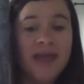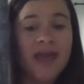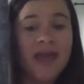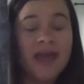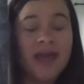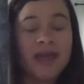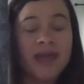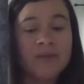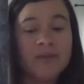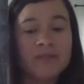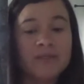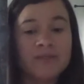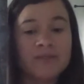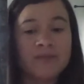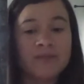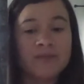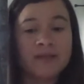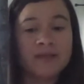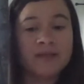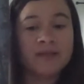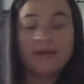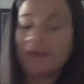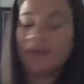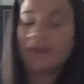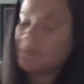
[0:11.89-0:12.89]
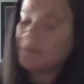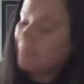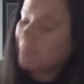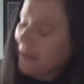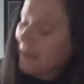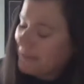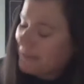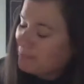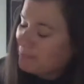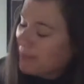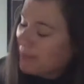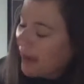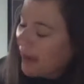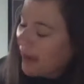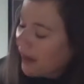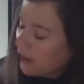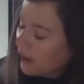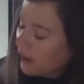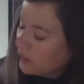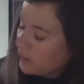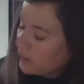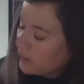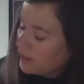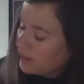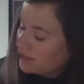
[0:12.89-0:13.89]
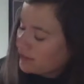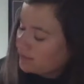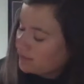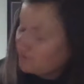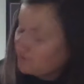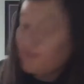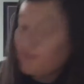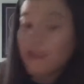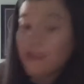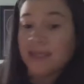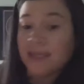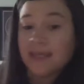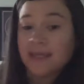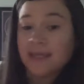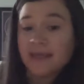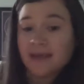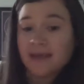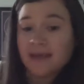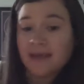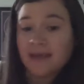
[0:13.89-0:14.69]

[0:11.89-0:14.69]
and it was written by Bao Fee,